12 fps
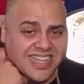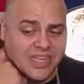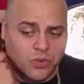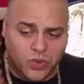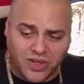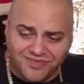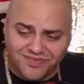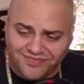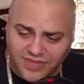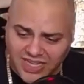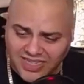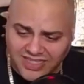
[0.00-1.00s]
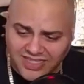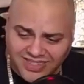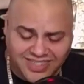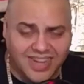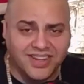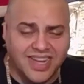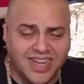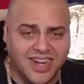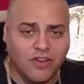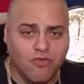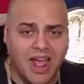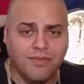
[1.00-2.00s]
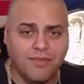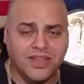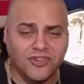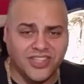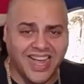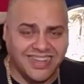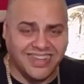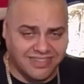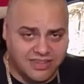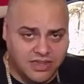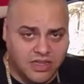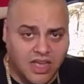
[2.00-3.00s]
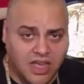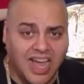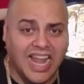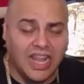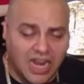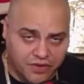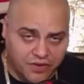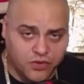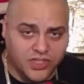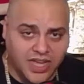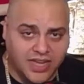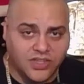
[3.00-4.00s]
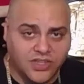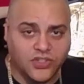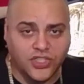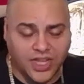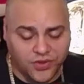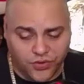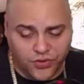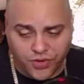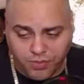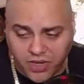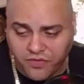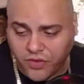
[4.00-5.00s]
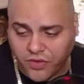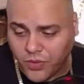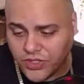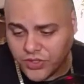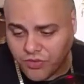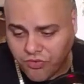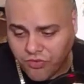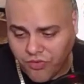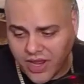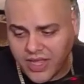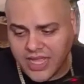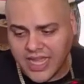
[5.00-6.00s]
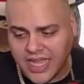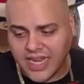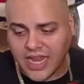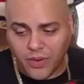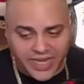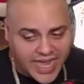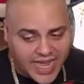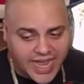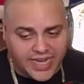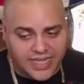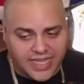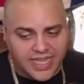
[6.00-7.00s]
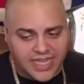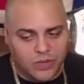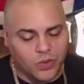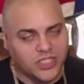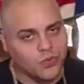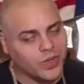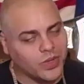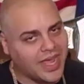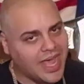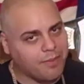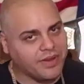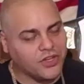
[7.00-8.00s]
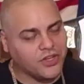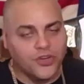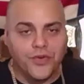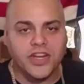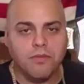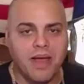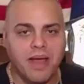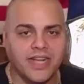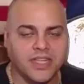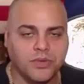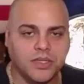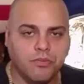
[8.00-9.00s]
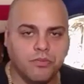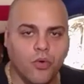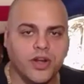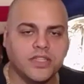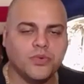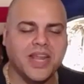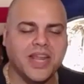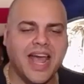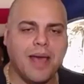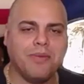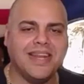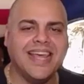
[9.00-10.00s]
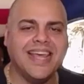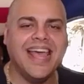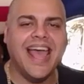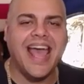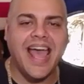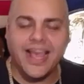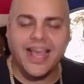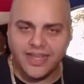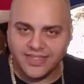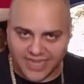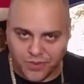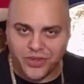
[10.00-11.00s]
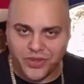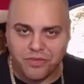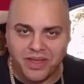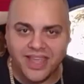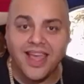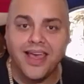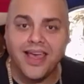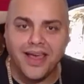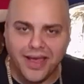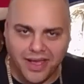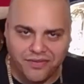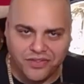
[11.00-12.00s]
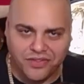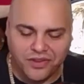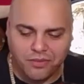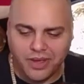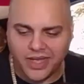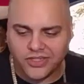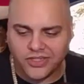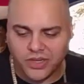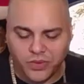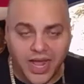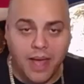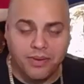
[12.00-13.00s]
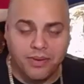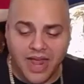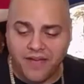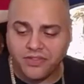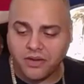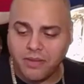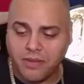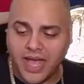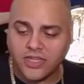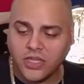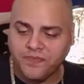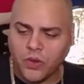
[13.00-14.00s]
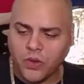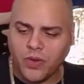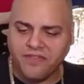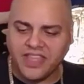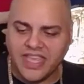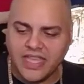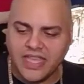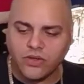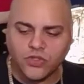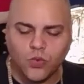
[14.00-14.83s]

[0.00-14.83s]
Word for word: well, uh, Sienna kind of grabbed her tights. A lot of her tights, and she got the dirty pin for the one, two, three. Now, again, it wasn't what happened during the match that was important. It's what happened, say it with me, after the match. And what happened after the match, we have the heels who